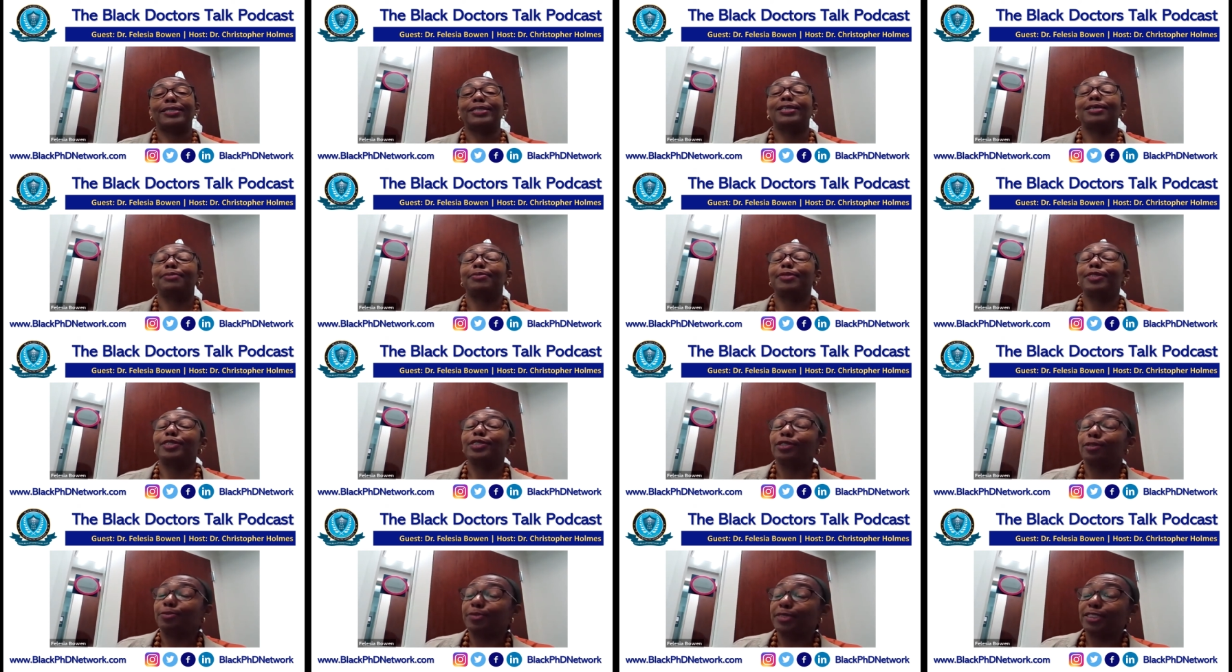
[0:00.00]
I think I'm a
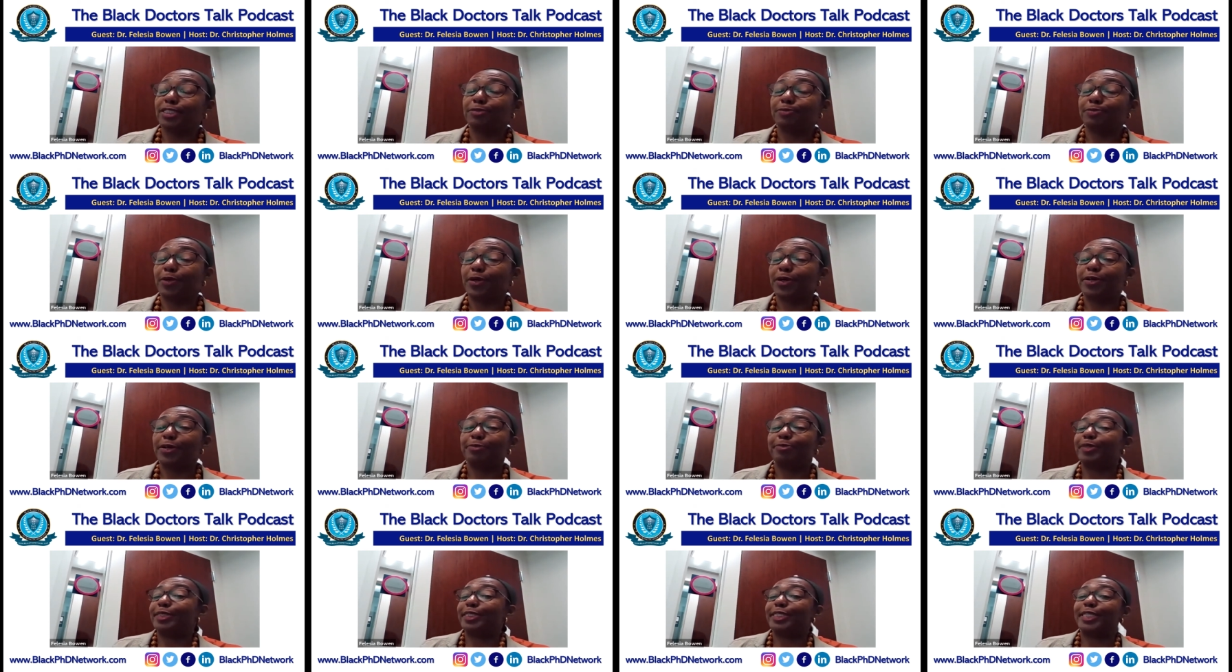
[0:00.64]
little bit
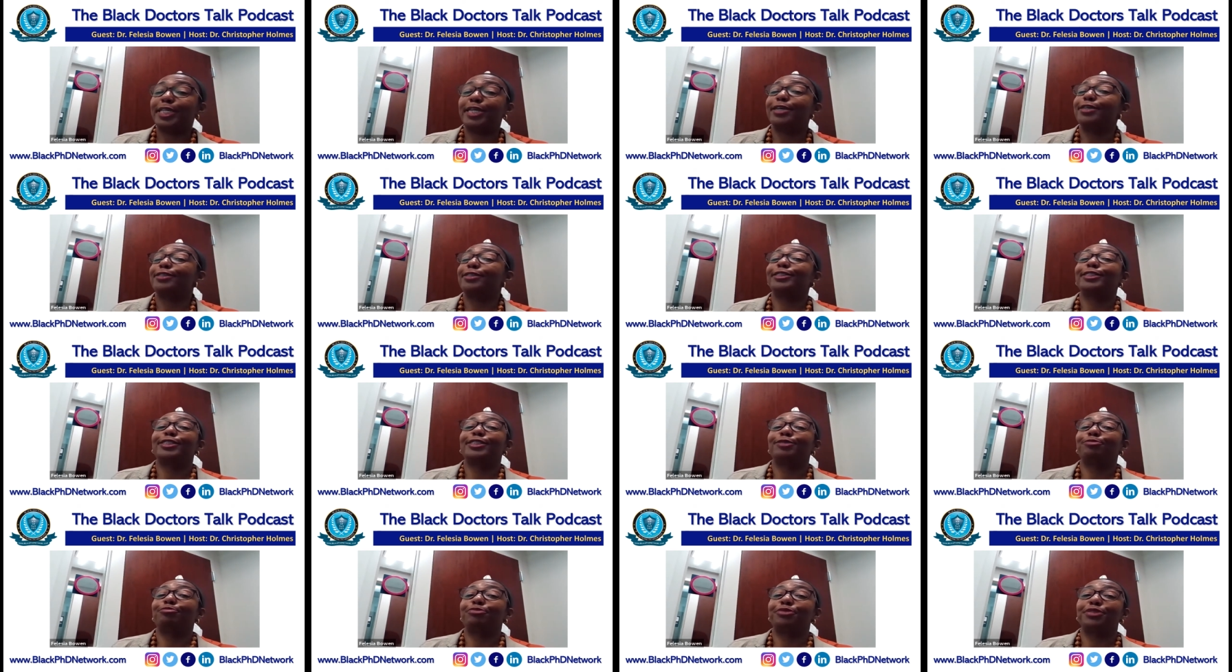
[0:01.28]
smart, but they are
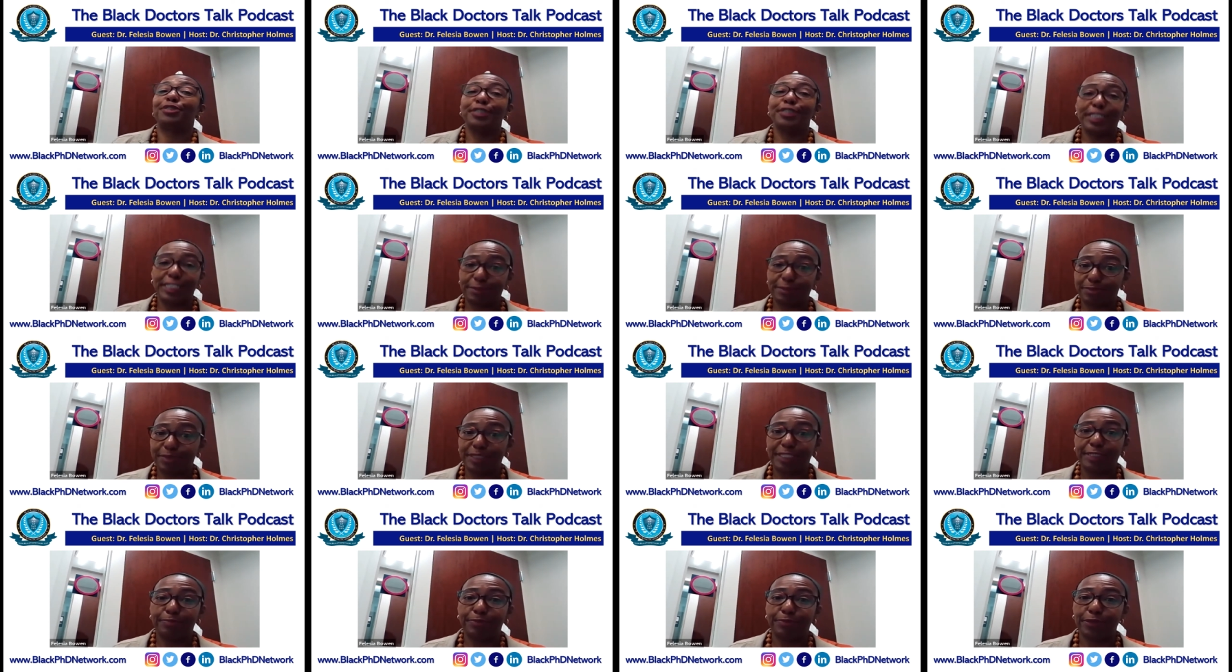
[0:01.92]
just
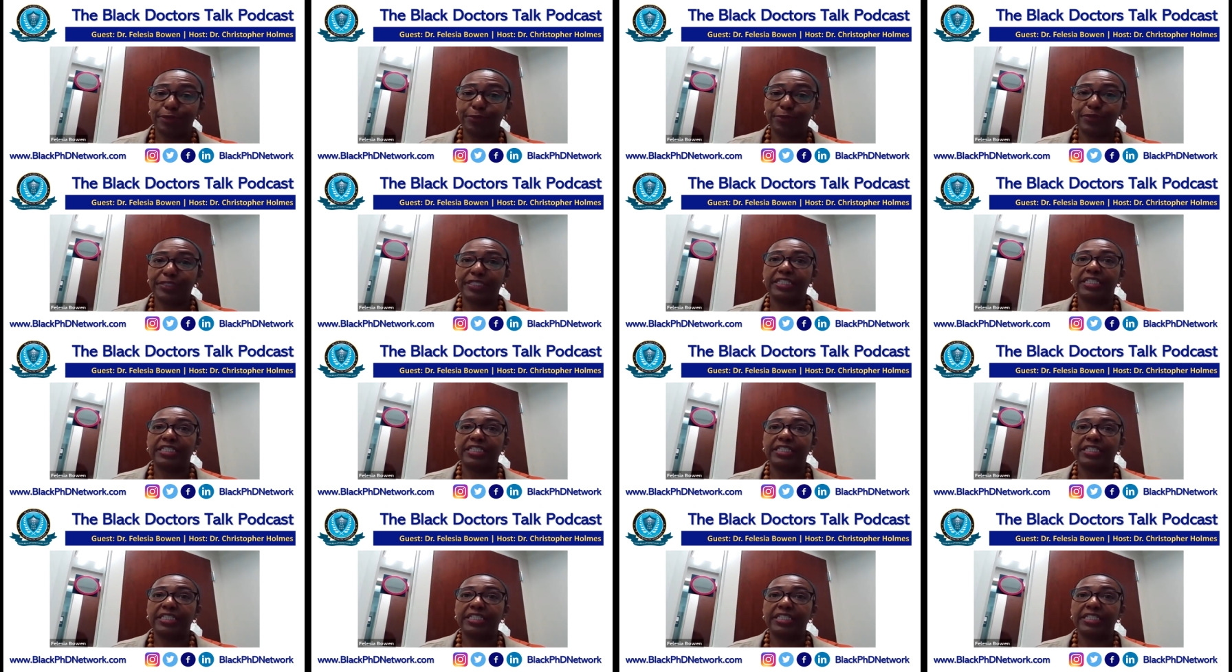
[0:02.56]
brilliant people